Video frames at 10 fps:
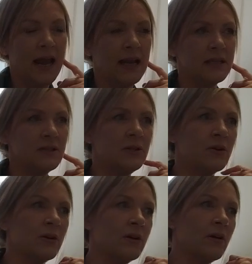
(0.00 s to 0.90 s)
And, you
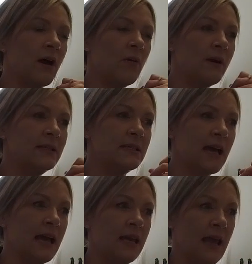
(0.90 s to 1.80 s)
know, I always
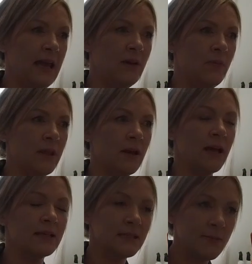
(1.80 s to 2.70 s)
take heed with it.
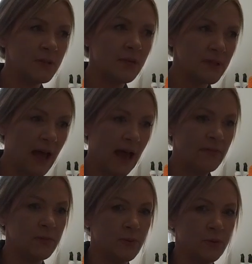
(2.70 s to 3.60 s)
Like sometimes I
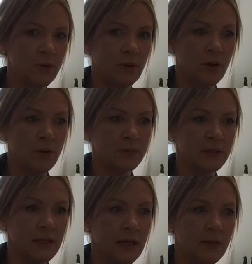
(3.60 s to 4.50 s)
have to put the
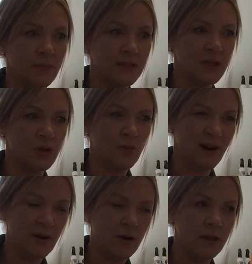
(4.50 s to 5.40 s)
girls in a position where
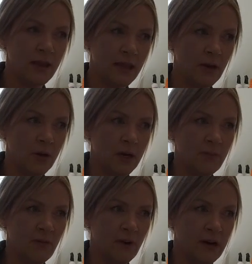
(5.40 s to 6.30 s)
I know that they're not going to
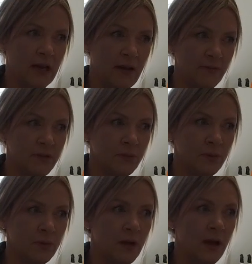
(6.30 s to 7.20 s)
be very
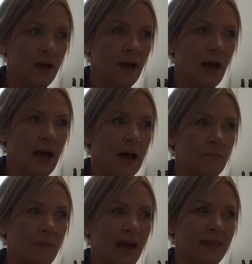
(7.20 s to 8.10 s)
comfortable.
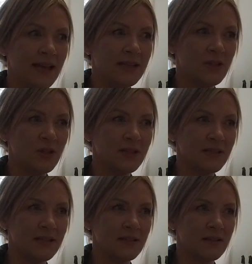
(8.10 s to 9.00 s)
And that's
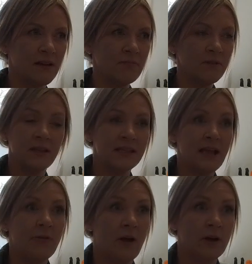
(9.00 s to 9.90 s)
just, there's
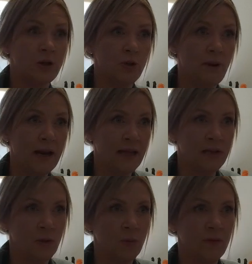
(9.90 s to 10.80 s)
nothing I can do about it.
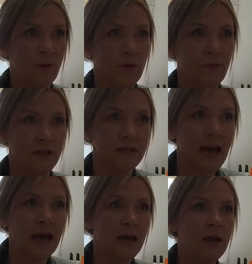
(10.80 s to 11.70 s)
That's all we've got for the
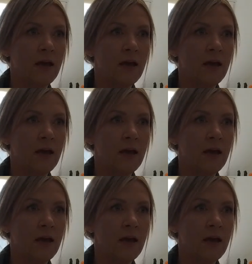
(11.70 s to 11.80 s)
day.